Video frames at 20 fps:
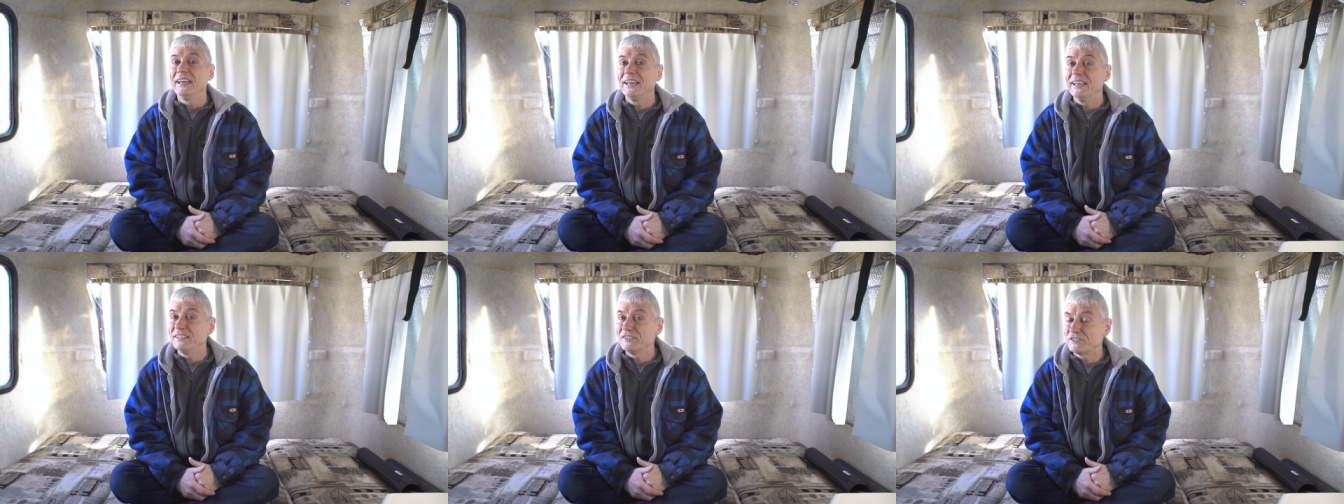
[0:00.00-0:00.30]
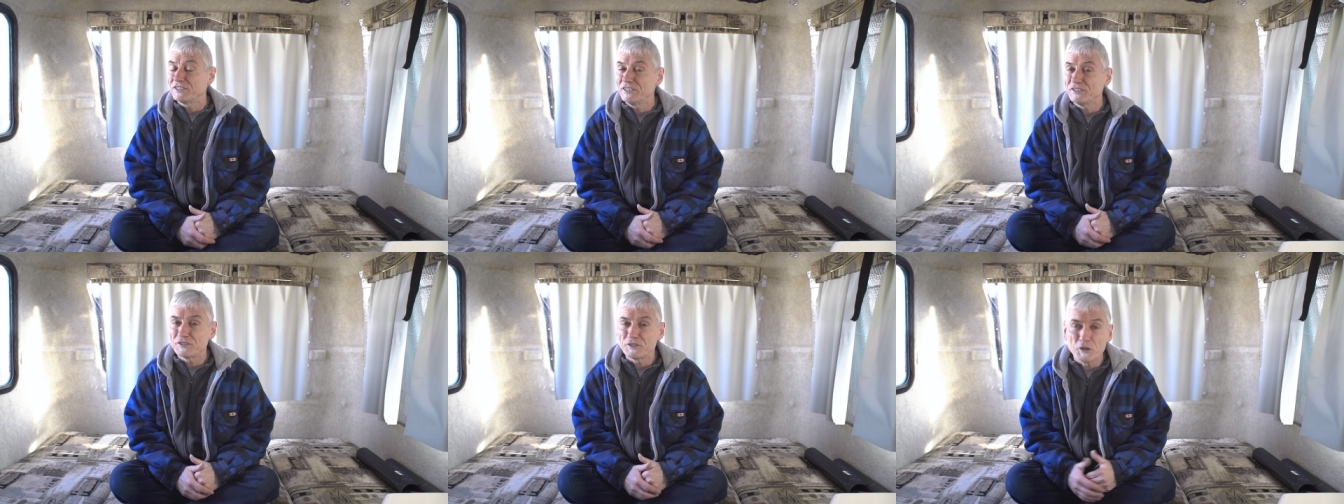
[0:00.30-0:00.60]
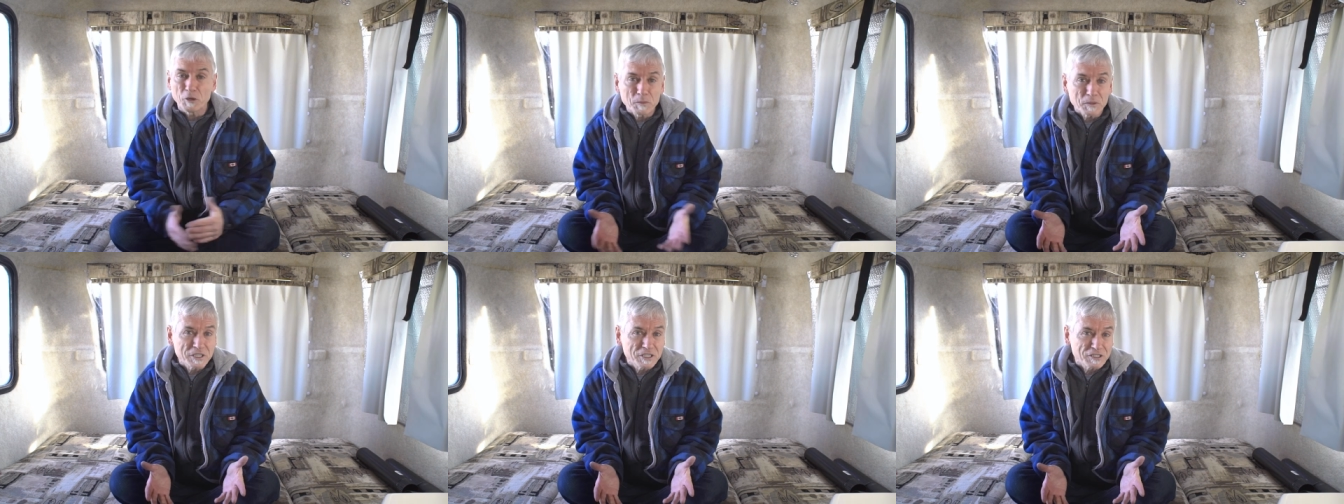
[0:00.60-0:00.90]
And since
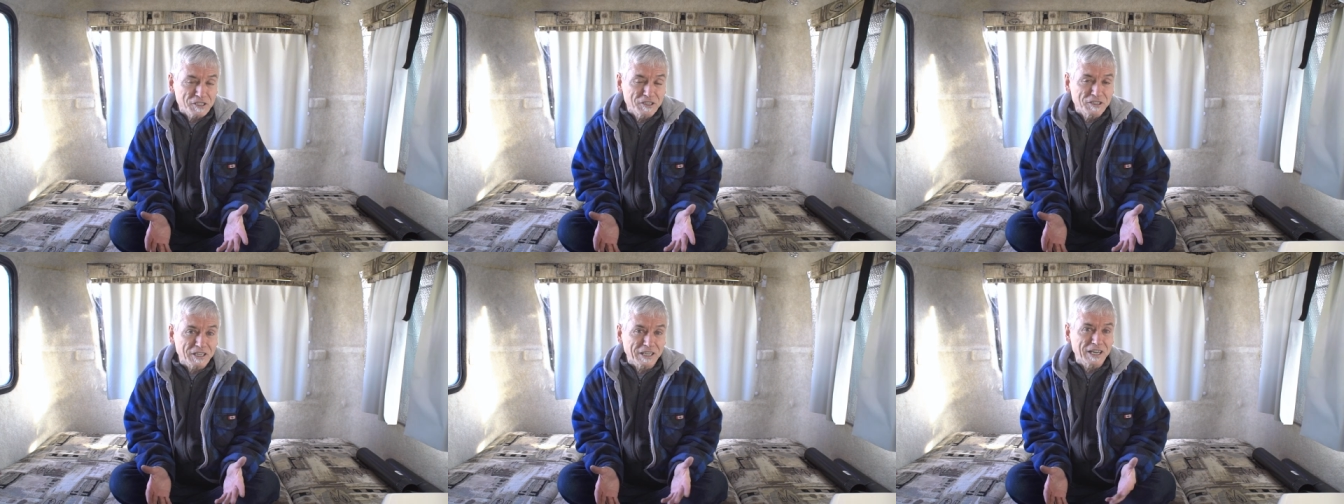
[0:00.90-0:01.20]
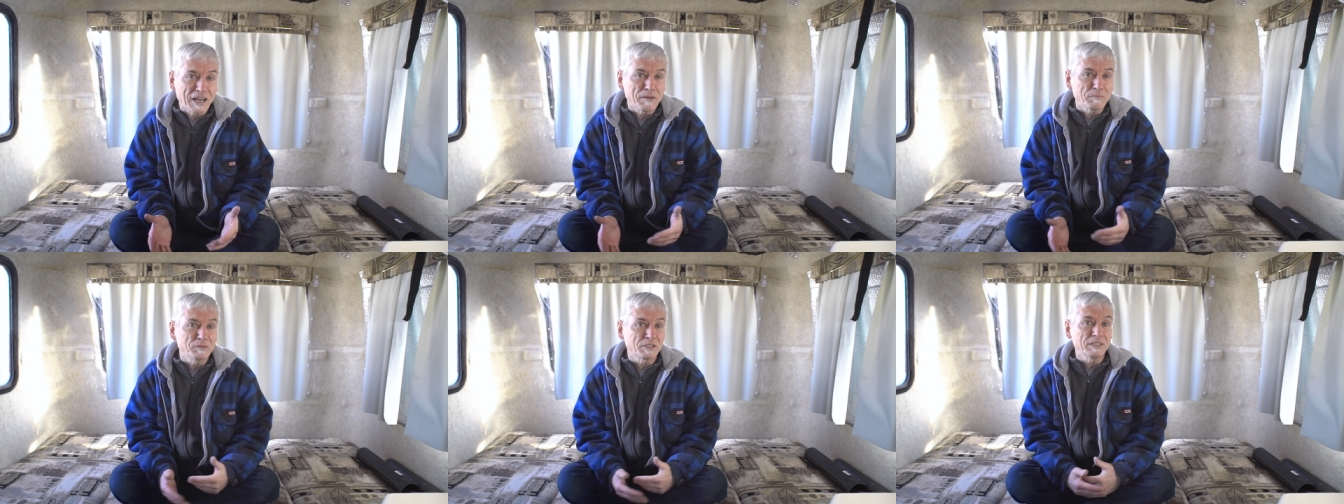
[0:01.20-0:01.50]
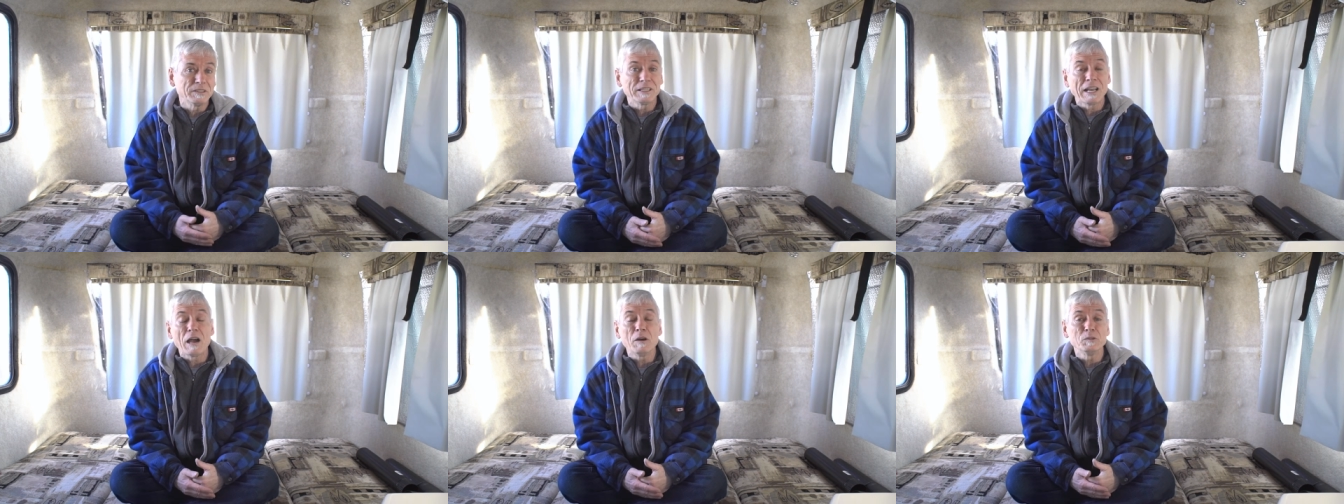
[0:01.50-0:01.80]
nobody's going to
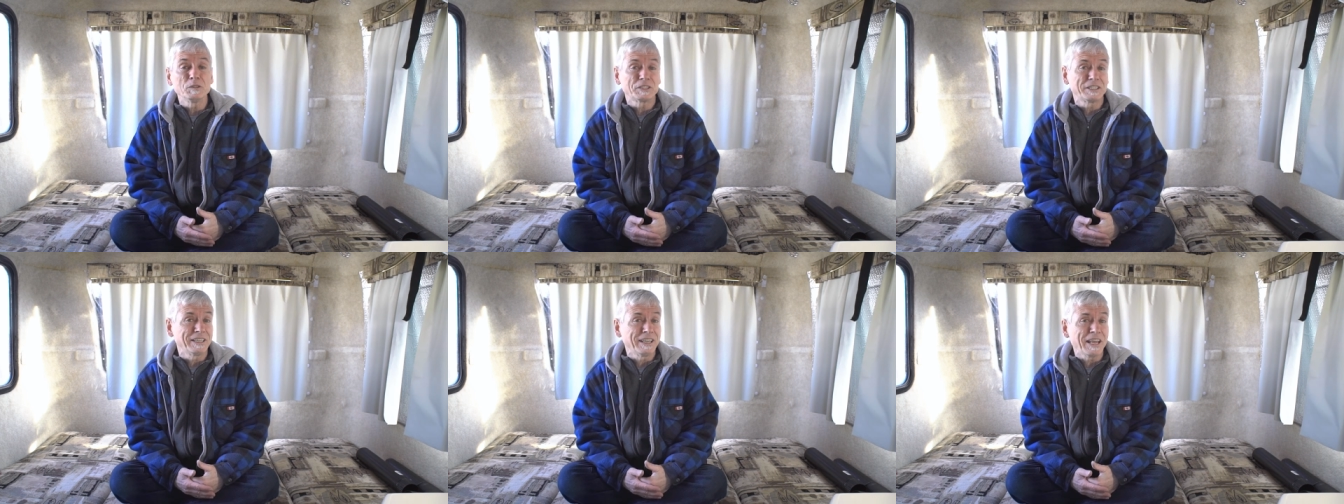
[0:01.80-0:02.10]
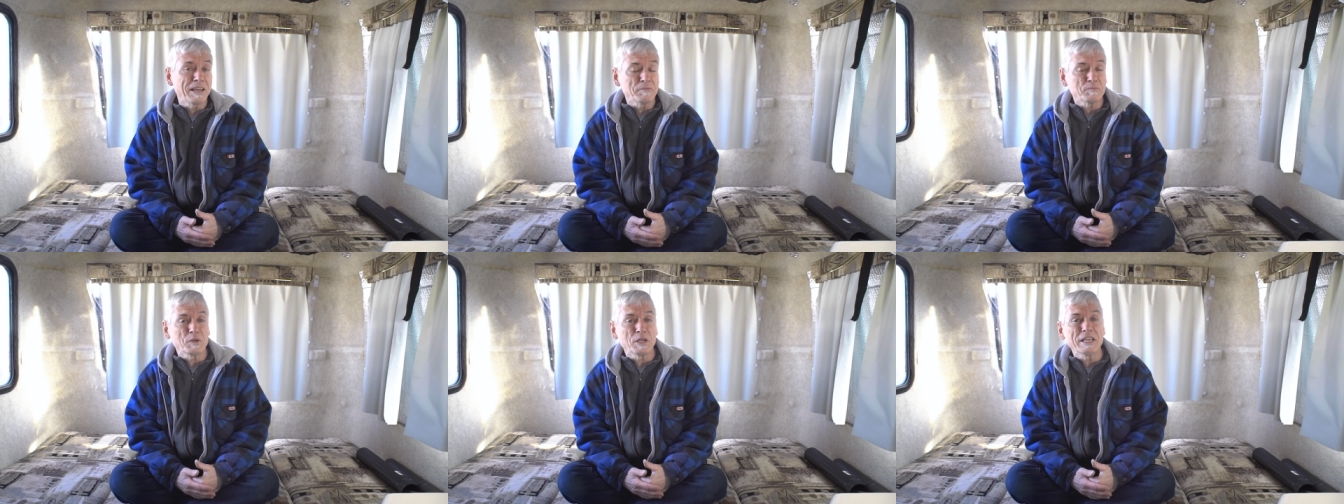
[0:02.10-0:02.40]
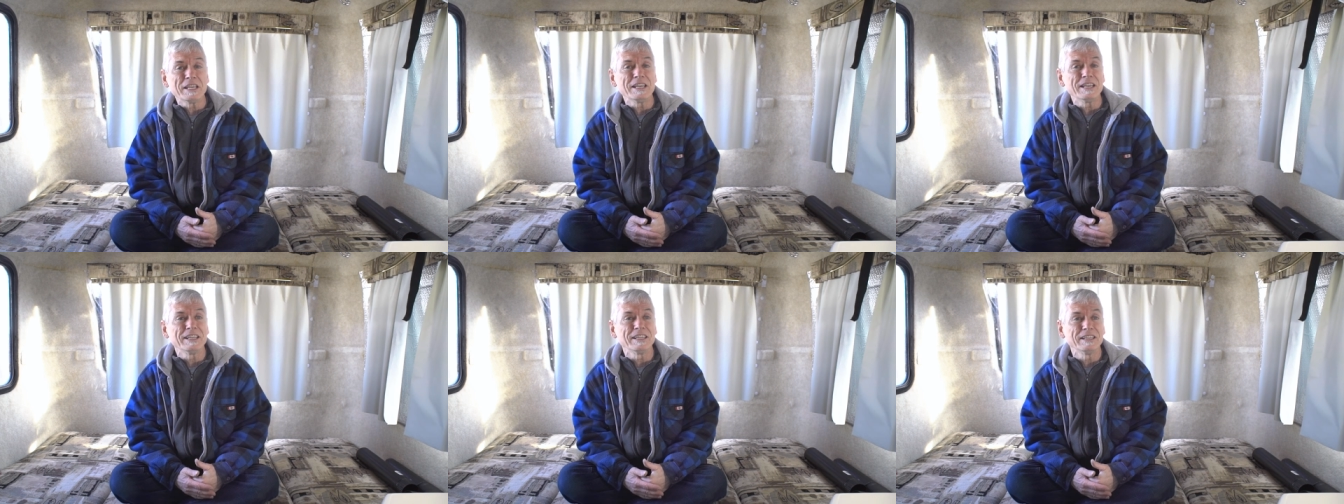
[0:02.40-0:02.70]
come out to get
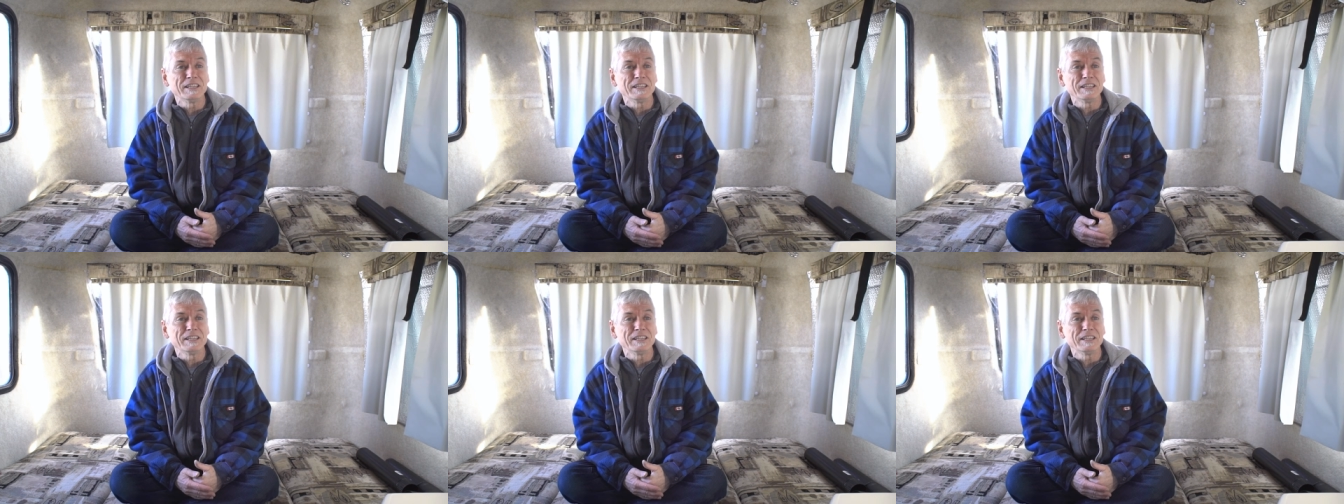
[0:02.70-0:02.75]
me,